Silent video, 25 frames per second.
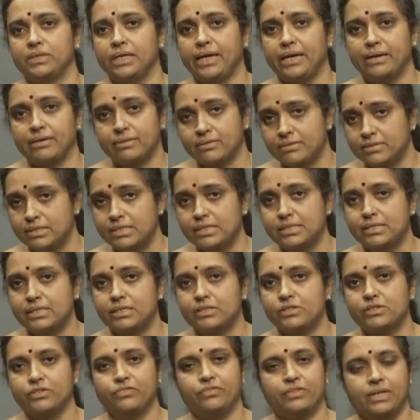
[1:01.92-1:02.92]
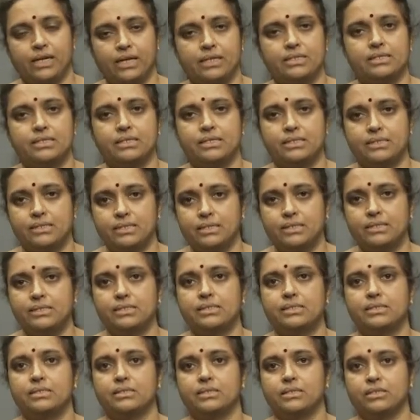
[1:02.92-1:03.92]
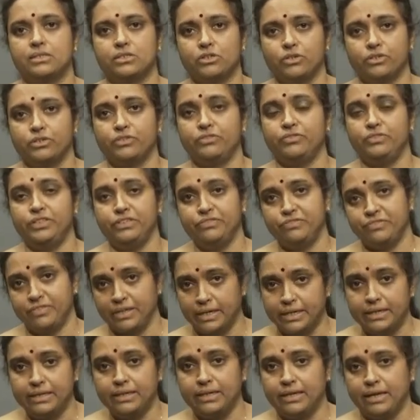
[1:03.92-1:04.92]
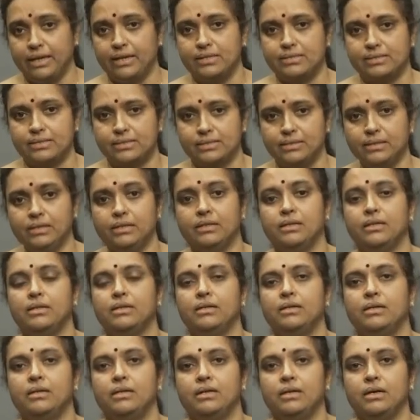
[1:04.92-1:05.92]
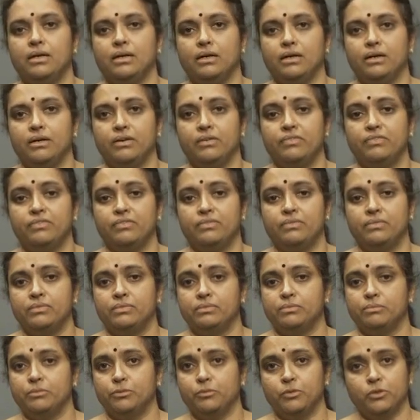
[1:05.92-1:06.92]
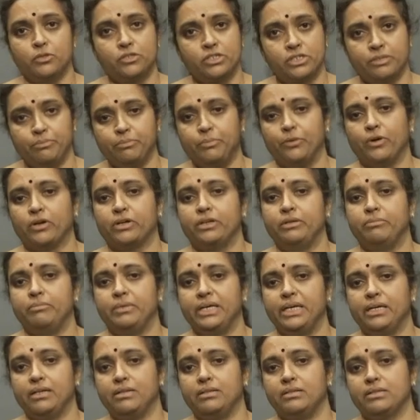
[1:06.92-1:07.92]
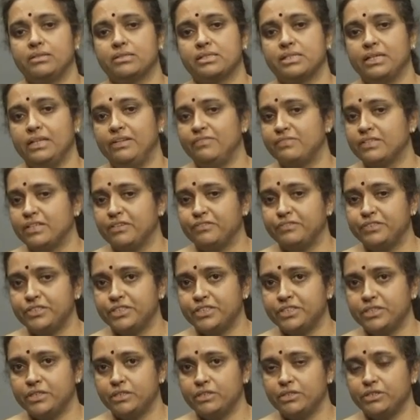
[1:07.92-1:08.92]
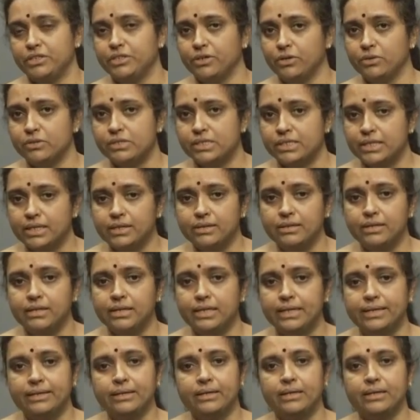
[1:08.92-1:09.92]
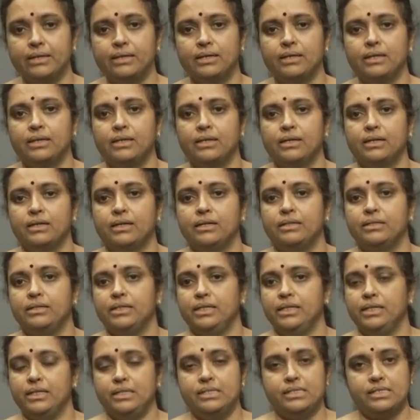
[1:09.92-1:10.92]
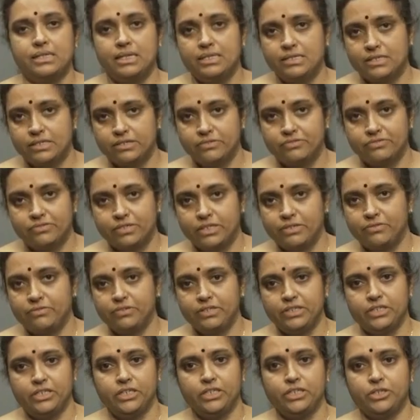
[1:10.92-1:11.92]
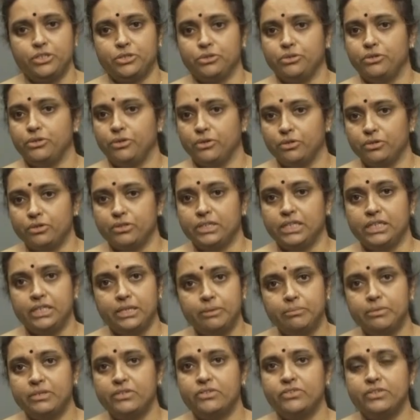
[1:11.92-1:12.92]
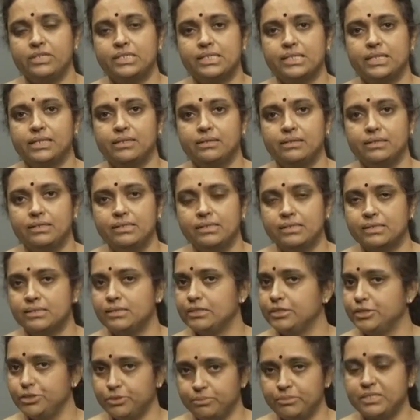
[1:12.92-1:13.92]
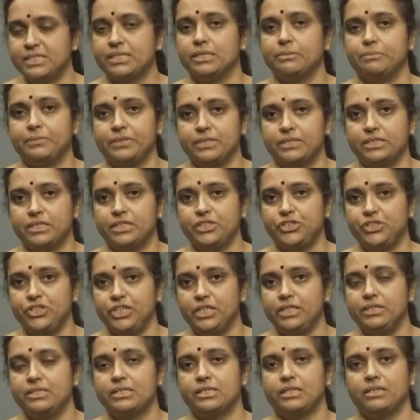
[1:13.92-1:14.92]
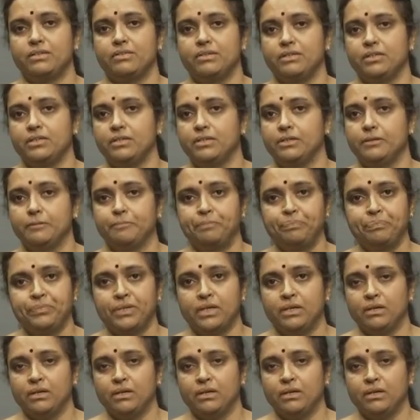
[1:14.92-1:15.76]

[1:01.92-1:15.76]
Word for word: characteristics of cancer cells sort of define cancer, most important being the self-sufficient growth signaling, the insensitivity to growth inhibitory signals, the tumor suppressor genes, and how